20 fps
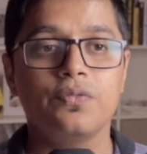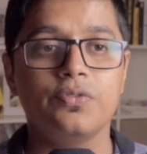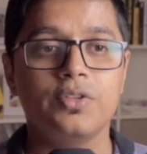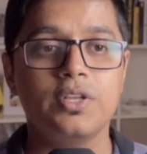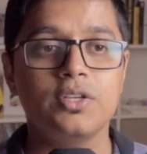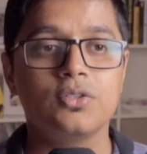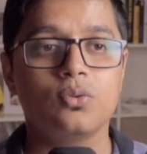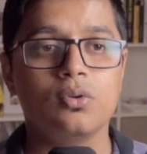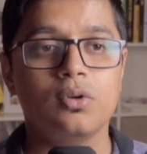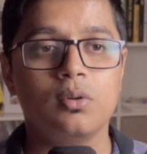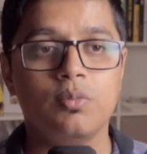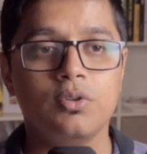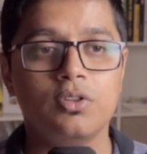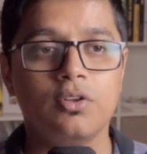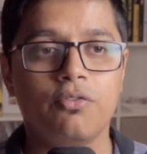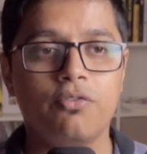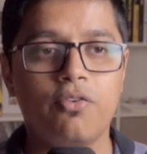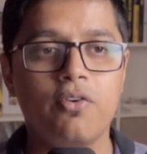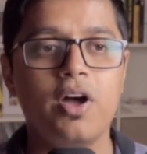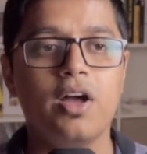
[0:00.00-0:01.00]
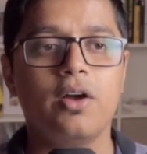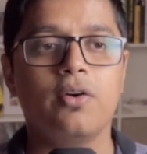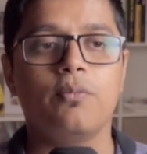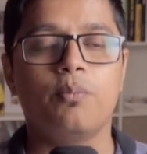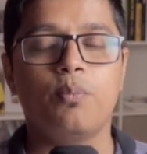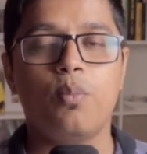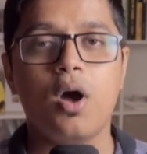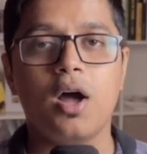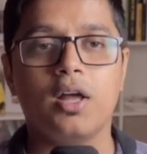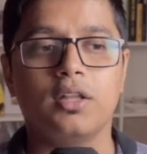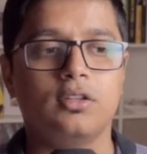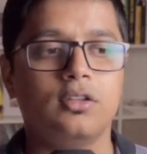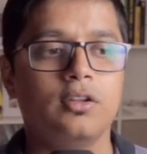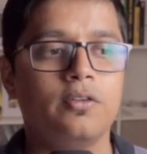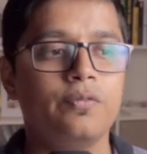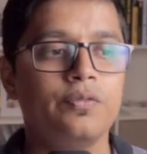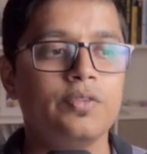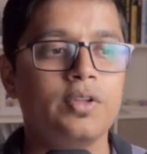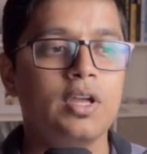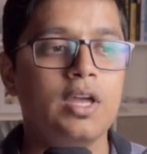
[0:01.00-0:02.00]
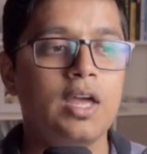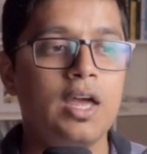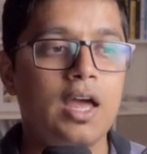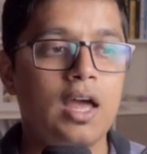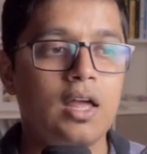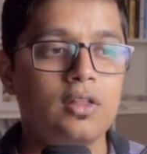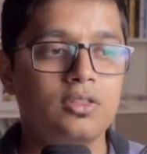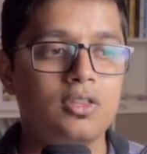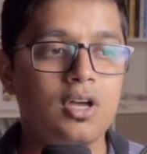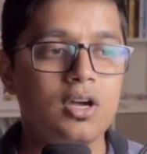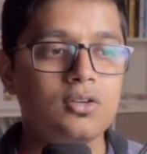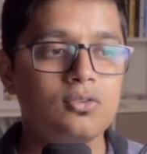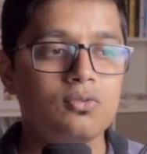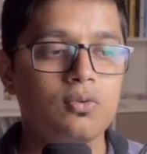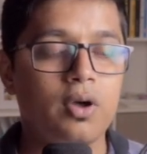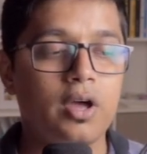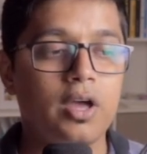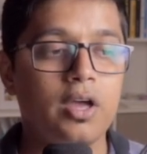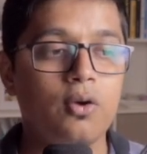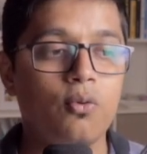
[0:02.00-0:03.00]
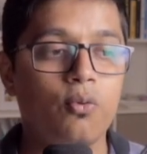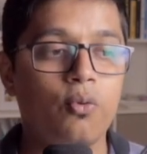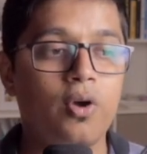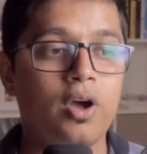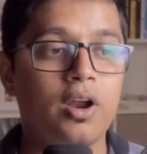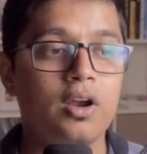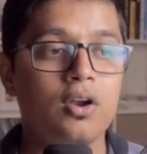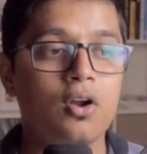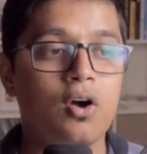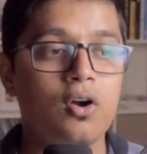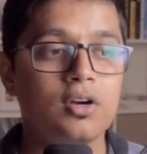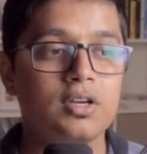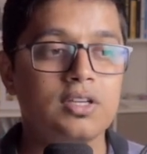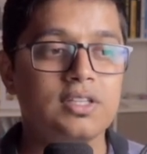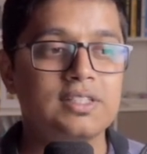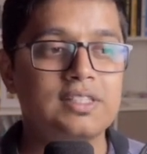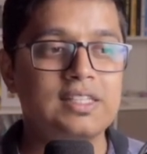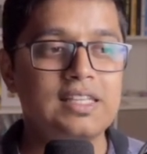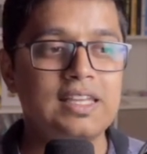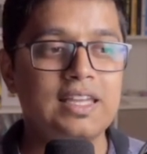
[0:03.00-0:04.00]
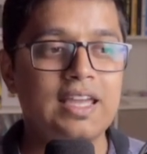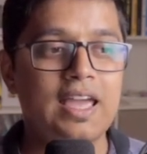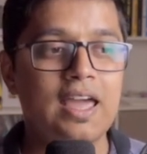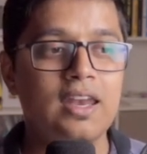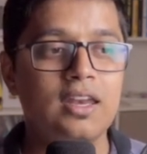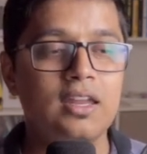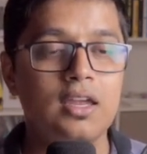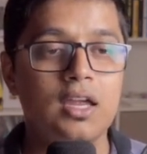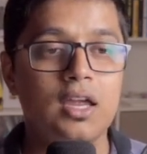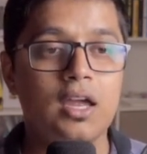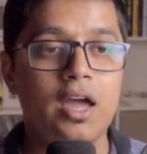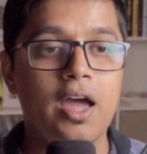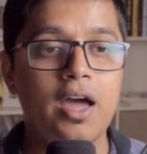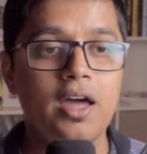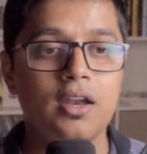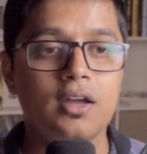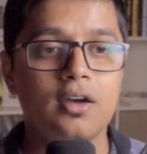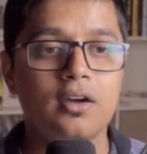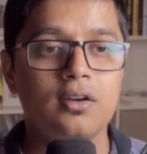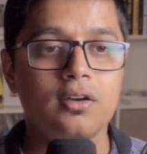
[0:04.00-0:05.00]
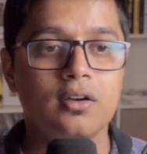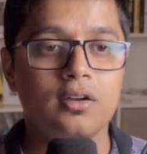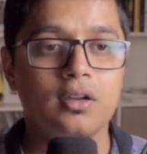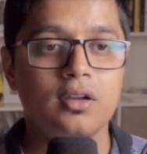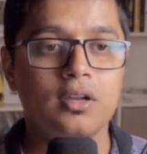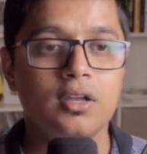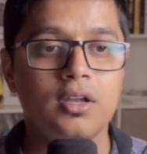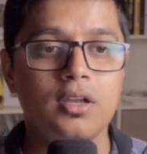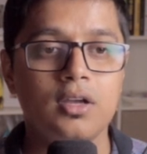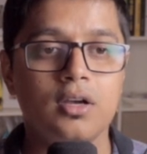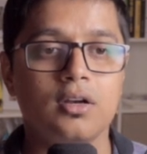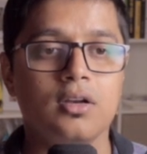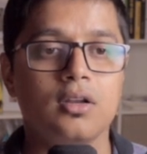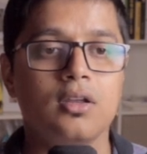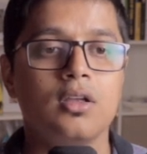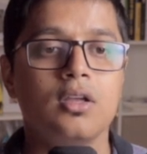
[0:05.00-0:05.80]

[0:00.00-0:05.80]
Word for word: this will be the path. And that's why we are not seeing any error here.